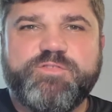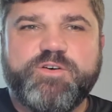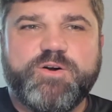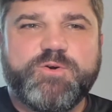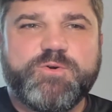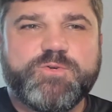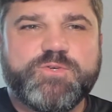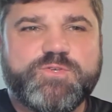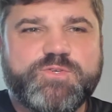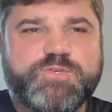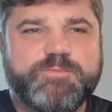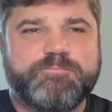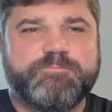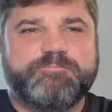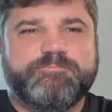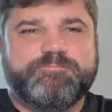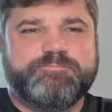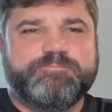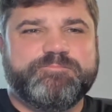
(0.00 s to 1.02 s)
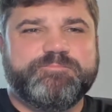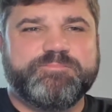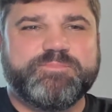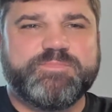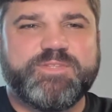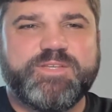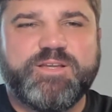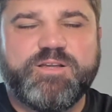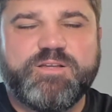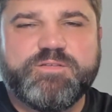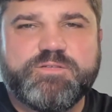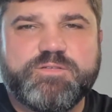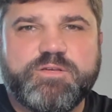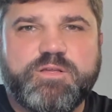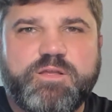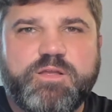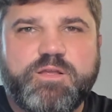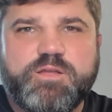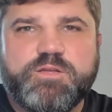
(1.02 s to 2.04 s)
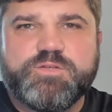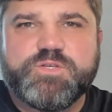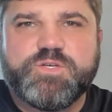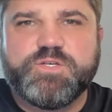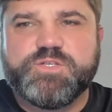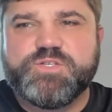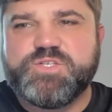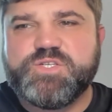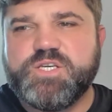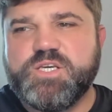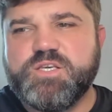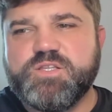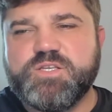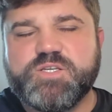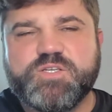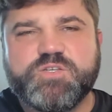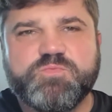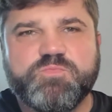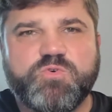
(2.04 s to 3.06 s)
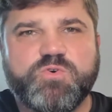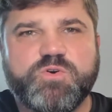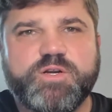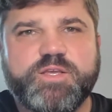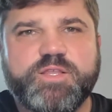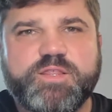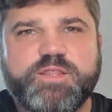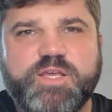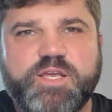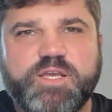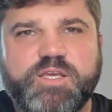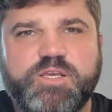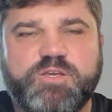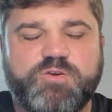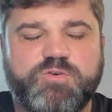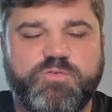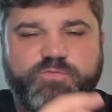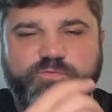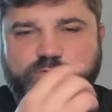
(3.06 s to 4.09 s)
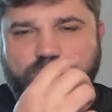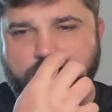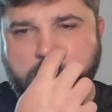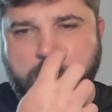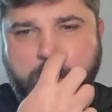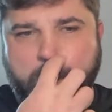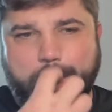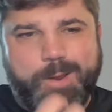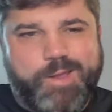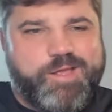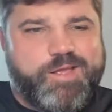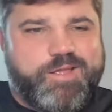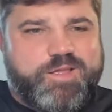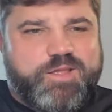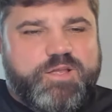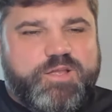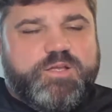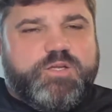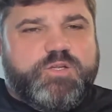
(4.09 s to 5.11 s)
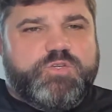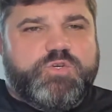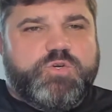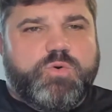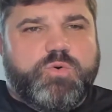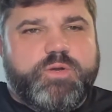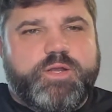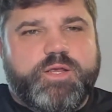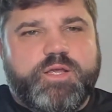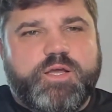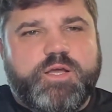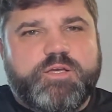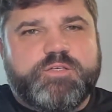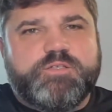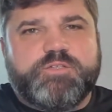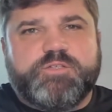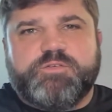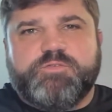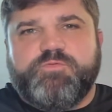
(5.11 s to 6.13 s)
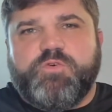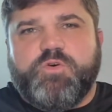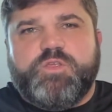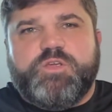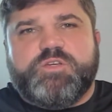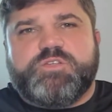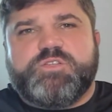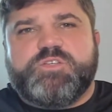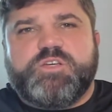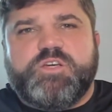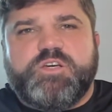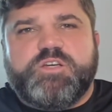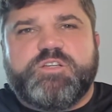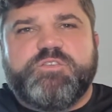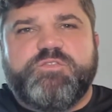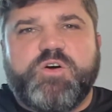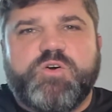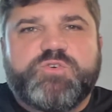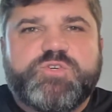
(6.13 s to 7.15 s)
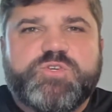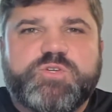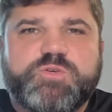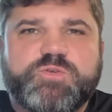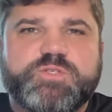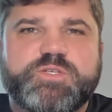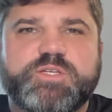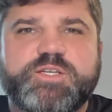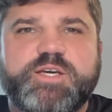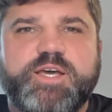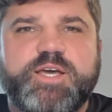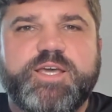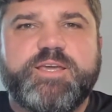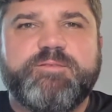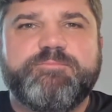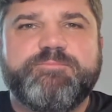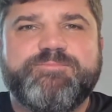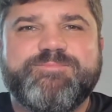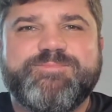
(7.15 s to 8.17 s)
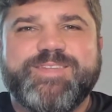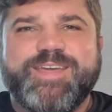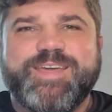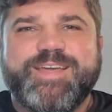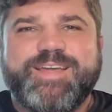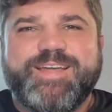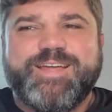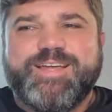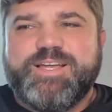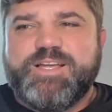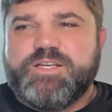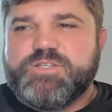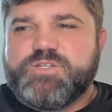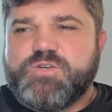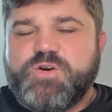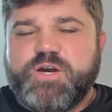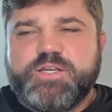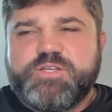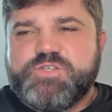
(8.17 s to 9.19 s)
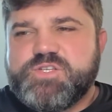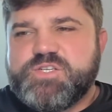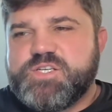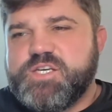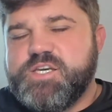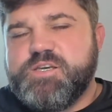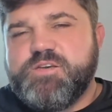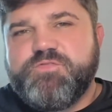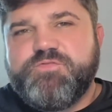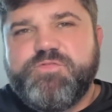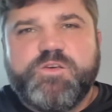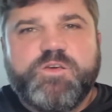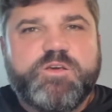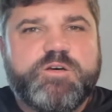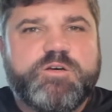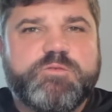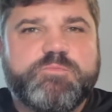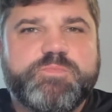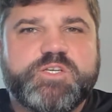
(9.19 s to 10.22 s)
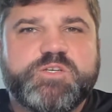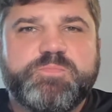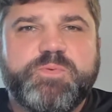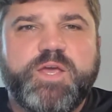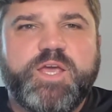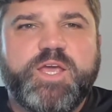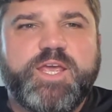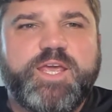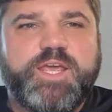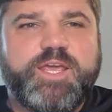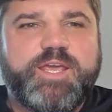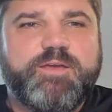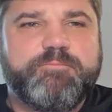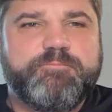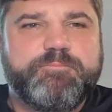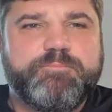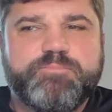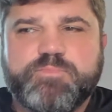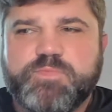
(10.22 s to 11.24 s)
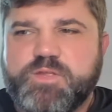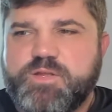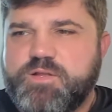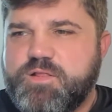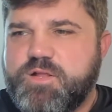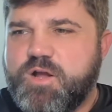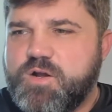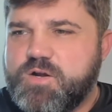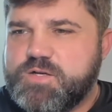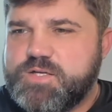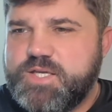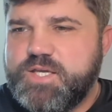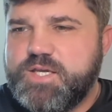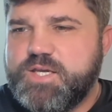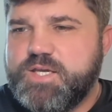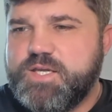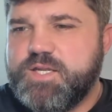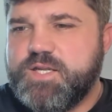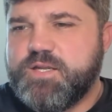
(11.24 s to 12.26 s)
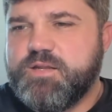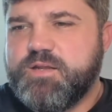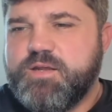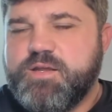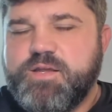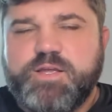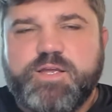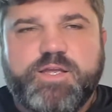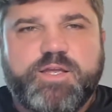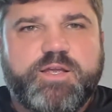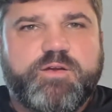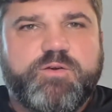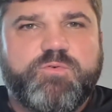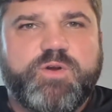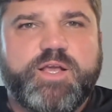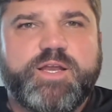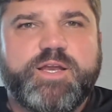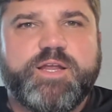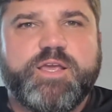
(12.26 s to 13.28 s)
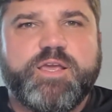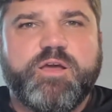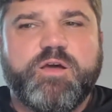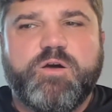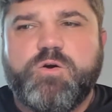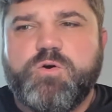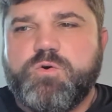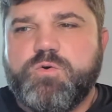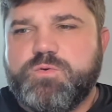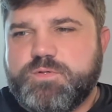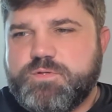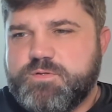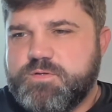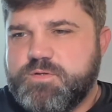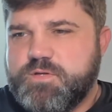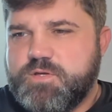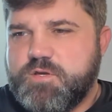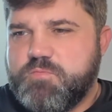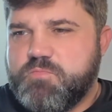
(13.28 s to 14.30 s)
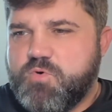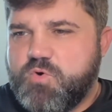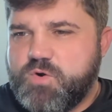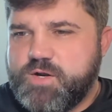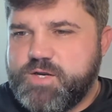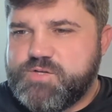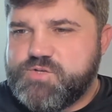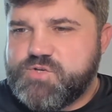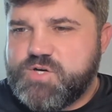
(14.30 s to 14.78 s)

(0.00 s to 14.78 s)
folks. It's good to see you this morning. Thank you for joining us for this devotional today. It's great to see Phil and Miss Peggy logged in and ready to go. And good morning,